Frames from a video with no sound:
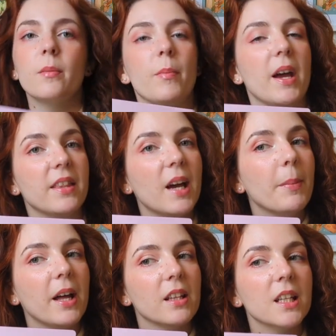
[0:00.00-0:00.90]
Pan That
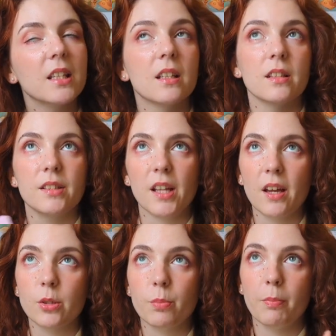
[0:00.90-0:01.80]
palette
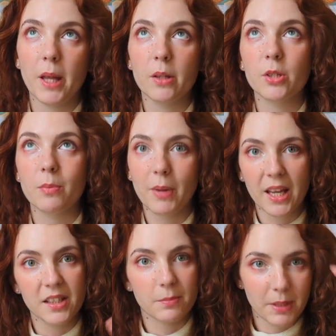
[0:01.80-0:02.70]
slash Battleship
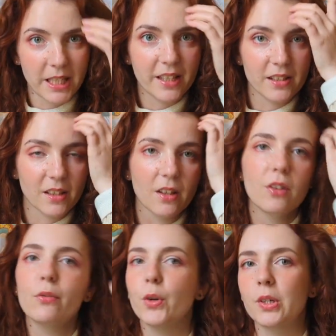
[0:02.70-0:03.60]
Pans Bonanza
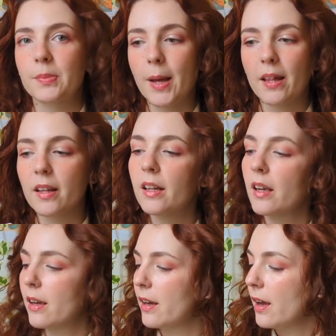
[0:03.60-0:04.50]
focus palette.
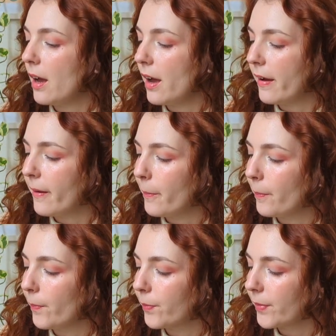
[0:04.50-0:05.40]

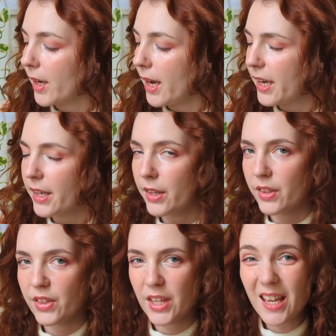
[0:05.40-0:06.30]
I
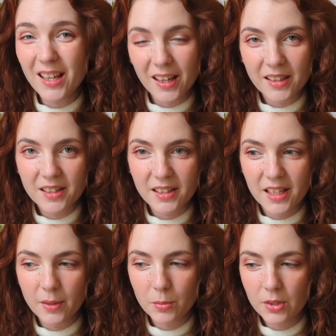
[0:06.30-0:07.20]
think I
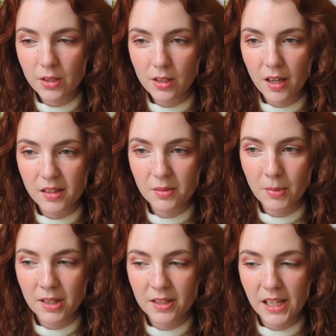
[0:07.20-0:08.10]
skipped last
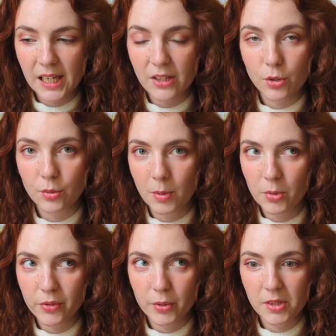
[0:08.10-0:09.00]
month and I don't
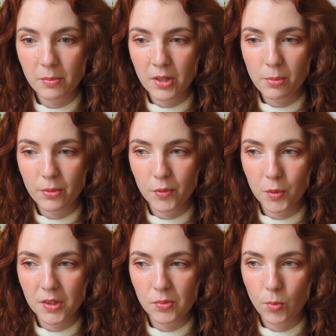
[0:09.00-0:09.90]
remember if it was the month
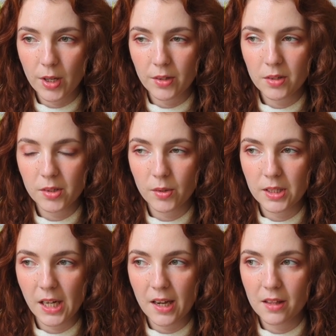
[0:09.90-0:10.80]
before as well, so
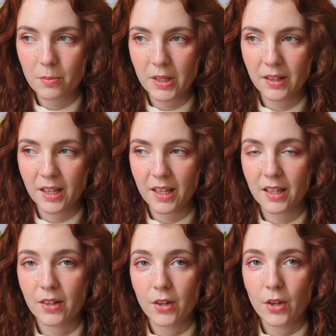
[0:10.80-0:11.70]
it's either been
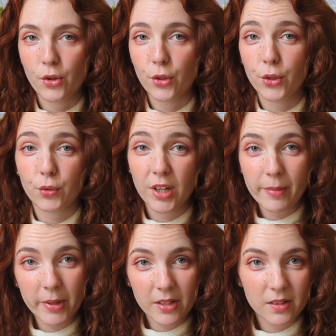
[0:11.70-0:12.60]
like 3
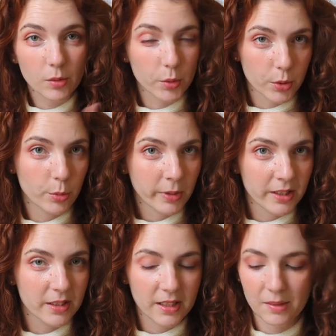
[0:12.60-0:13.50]
months or 2
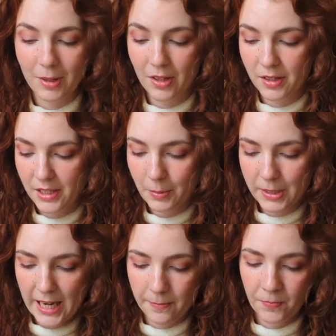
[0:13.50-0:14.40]
months since my last
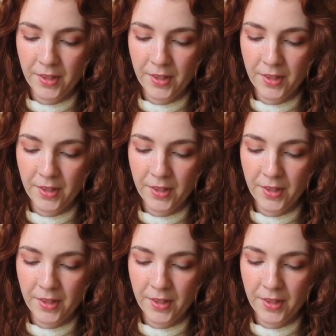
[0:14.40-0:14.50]
update.